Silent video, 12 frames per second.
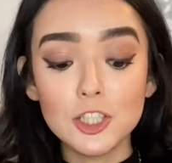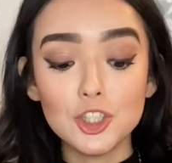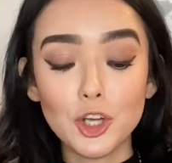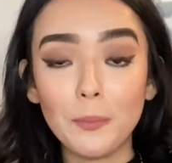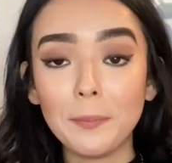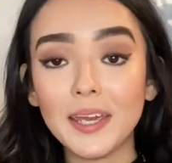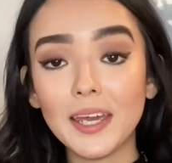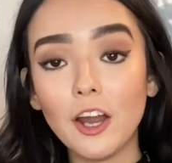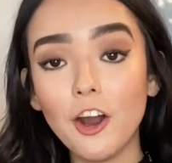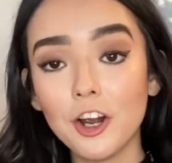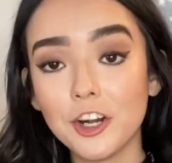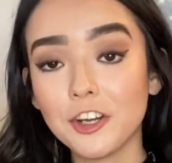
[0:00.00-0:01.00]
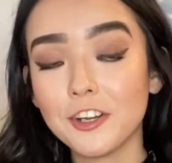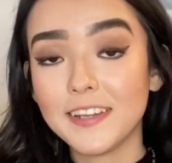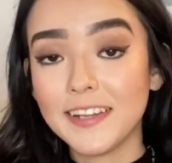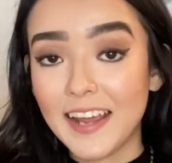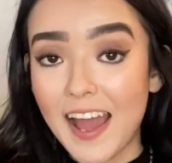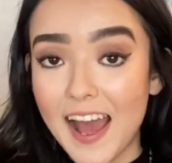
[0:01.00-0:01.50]
Don't make it harder
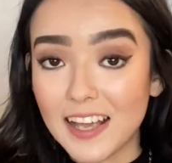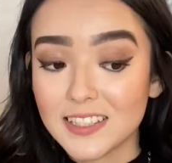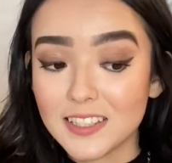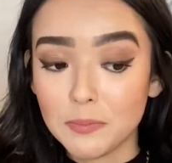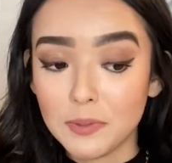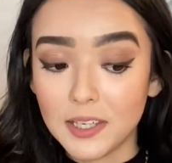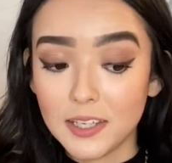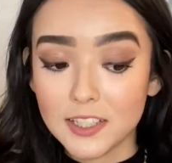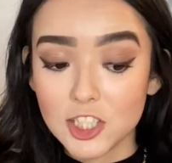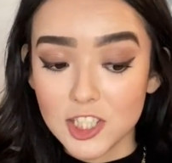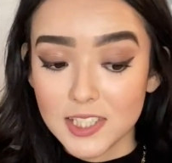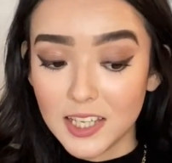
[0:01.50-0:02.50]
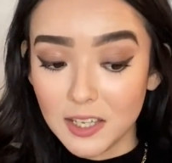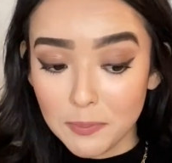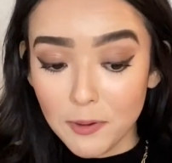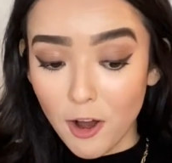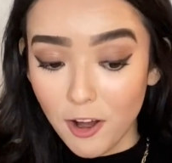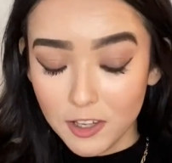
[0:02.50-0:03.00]
than it has to be. Just keep
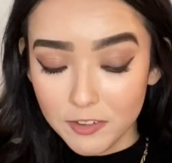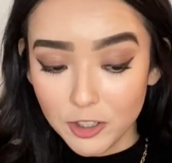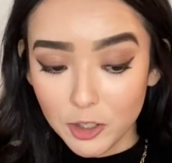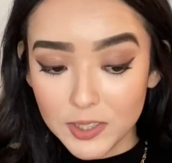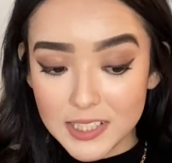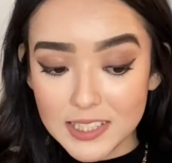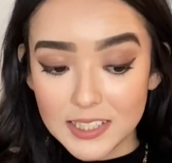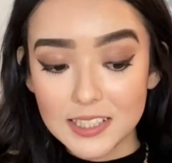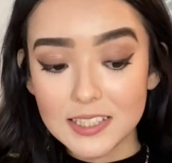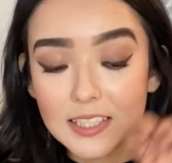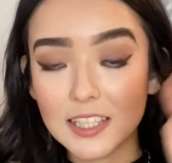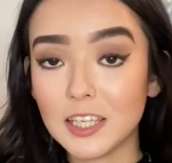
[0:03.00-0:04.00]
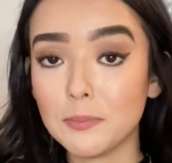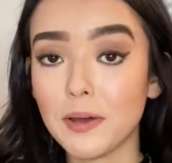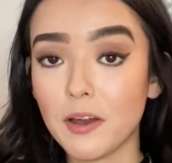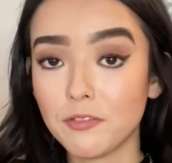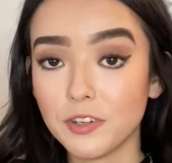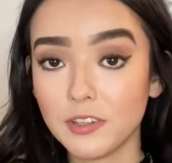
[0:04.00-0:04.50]
all of your receipts, keep
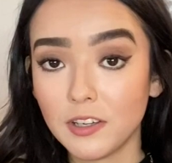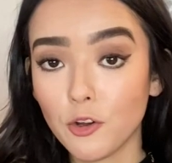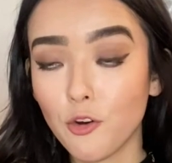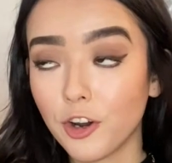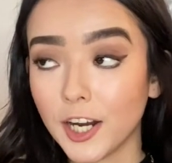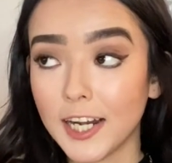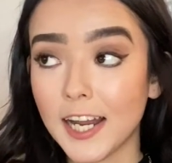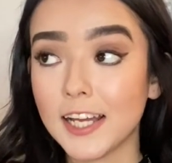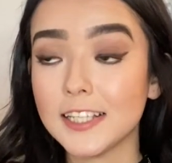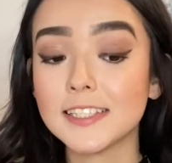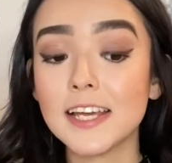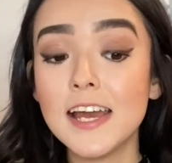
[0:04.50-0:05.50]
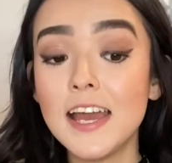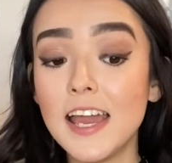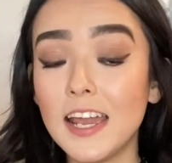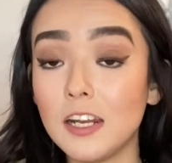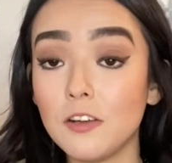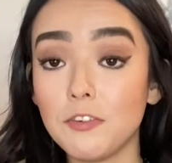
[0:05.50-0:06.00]
everything organized,
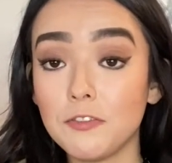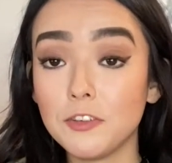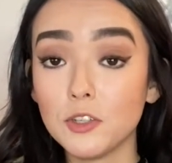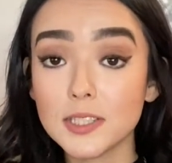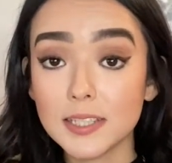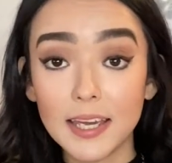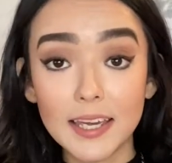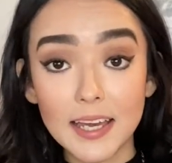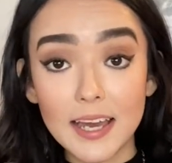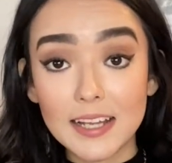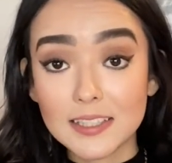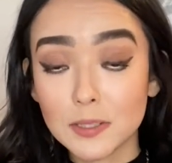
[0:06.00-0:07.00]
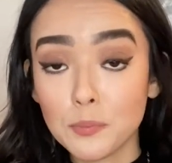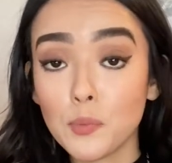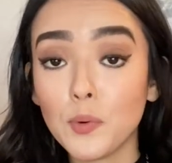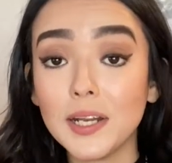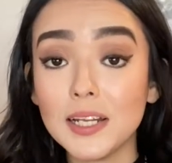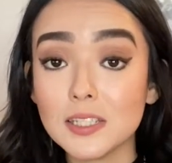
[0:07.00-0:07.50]
and if it feels like at some
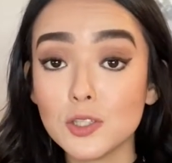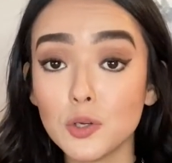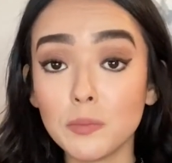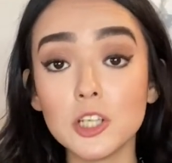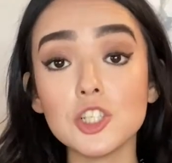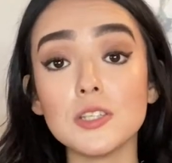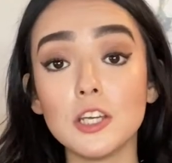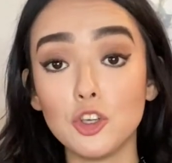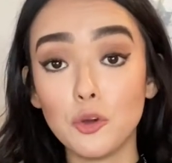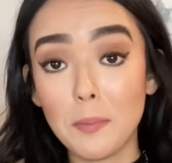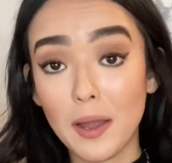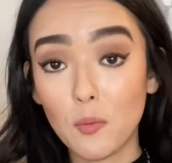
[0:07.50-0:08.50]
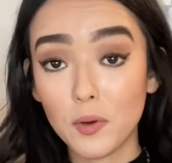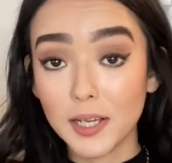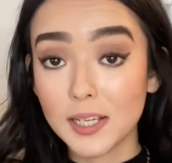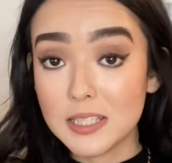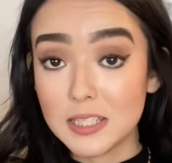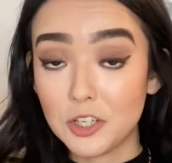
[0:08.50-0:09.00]
point it's too much, then you might want to
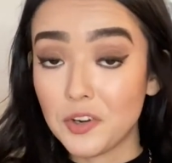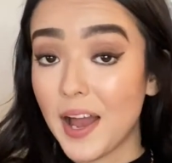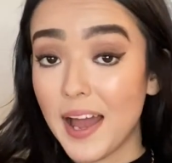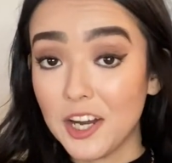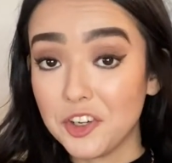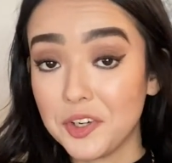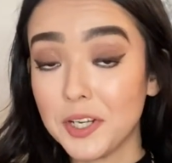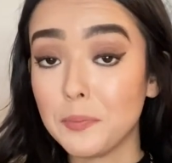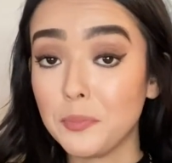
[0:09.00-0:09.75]
consider hiring a